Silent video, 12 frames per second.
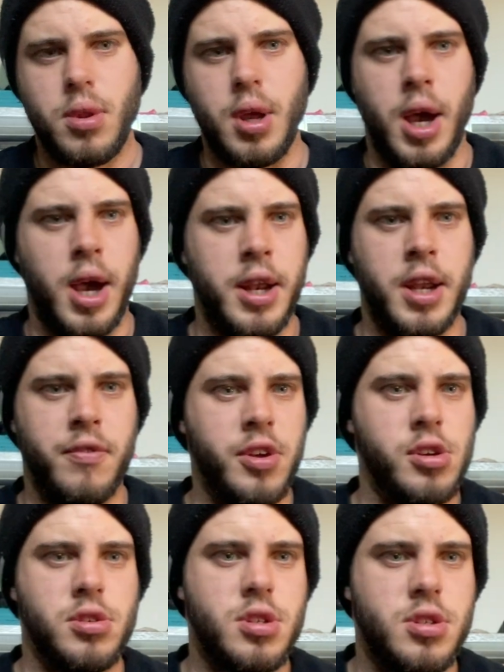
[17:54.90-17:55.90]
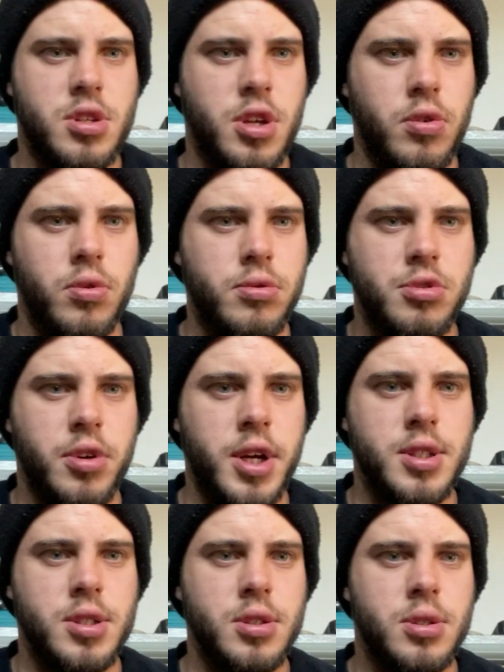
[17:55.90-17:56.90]
I never used steel
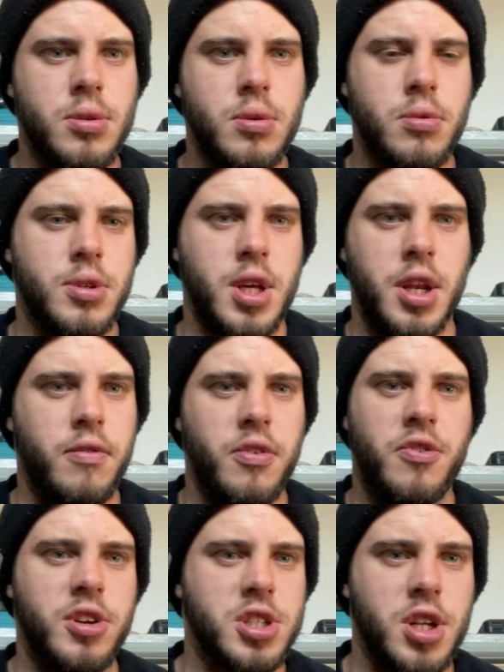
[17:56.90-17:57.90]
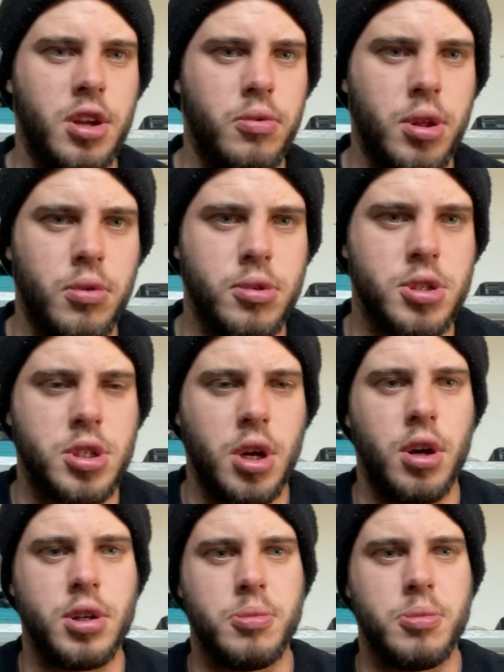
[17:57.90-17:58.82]
traces because I never fished anywhere there were sharks.